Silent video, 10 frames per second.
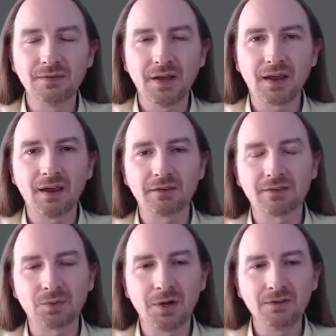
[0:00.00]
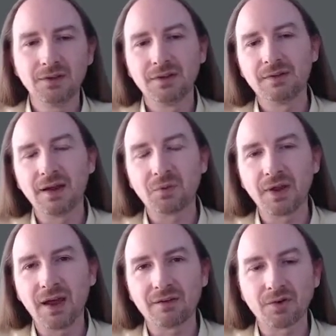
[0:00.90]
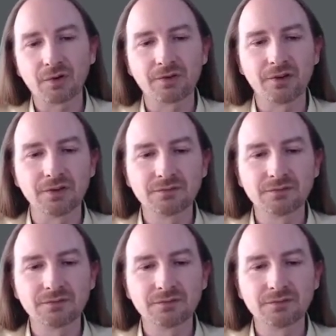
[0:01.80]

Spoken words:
AKS as well. Now we have our result.